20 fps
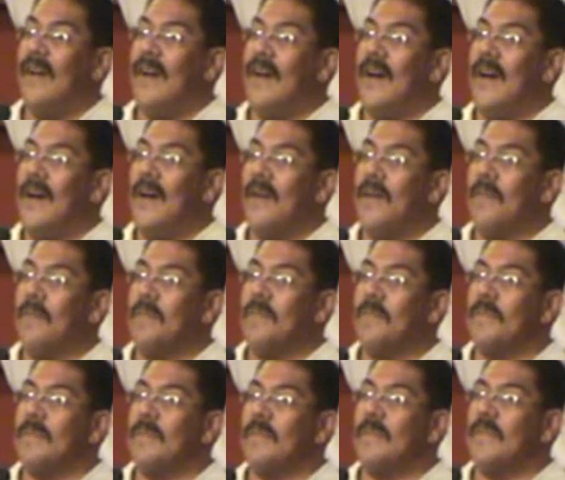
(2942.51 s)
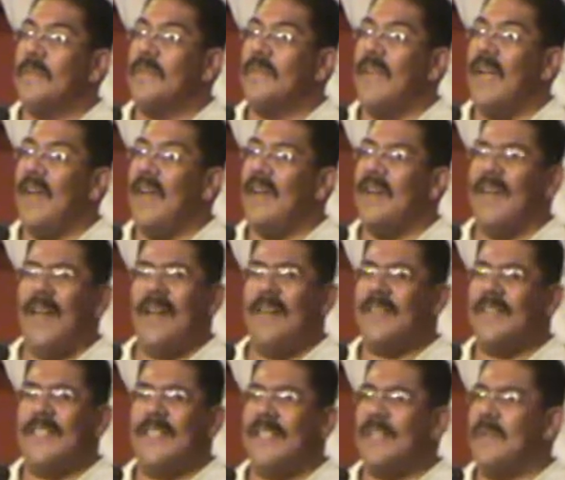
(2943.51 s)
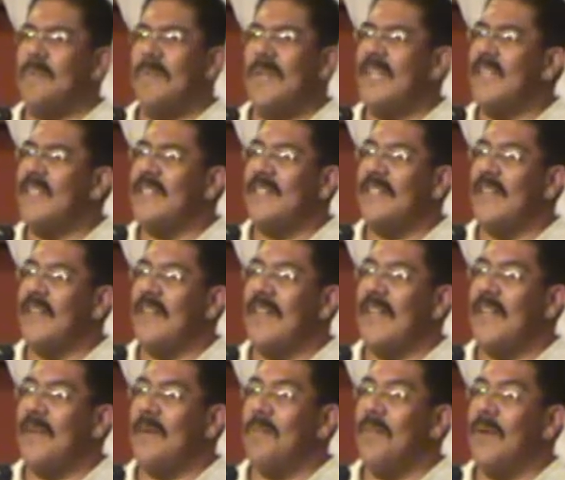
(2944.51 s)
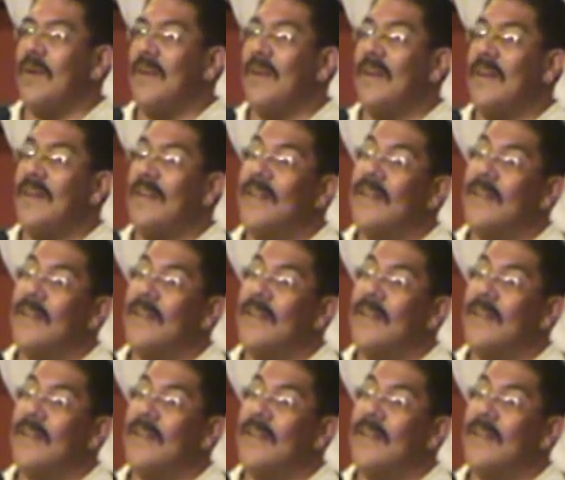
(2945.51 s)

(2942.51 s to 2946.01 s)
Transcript: uh, I'm not, I don't think you're ministering anymore.